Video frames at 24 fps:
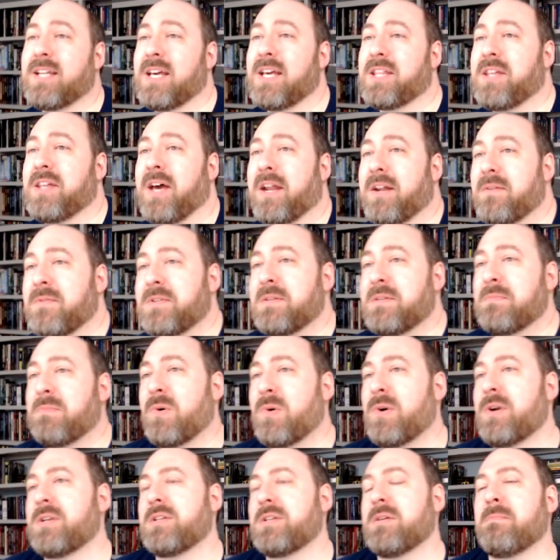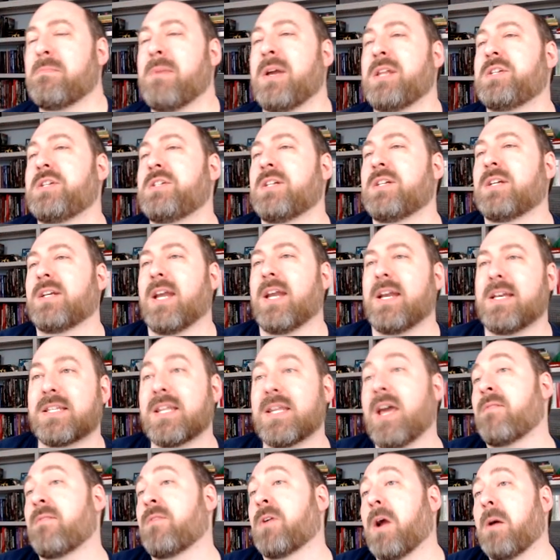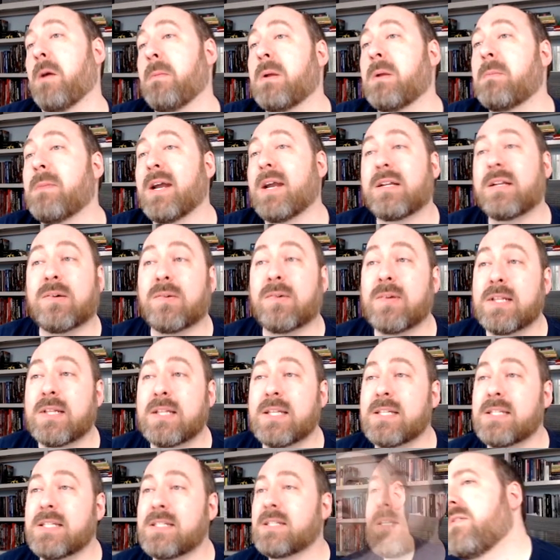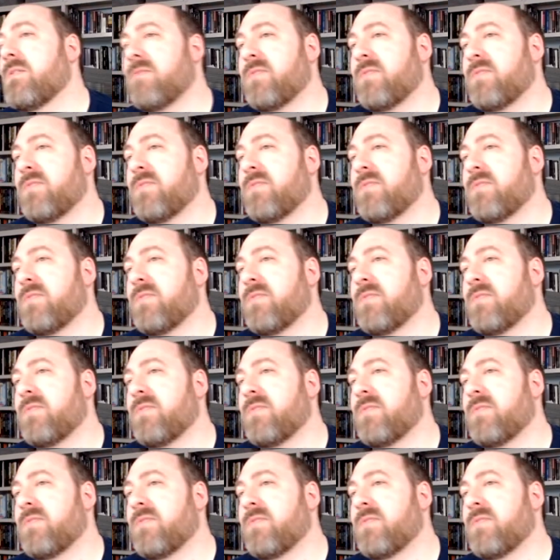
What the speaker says: I thought it was important to mention in case ever coming back to read this.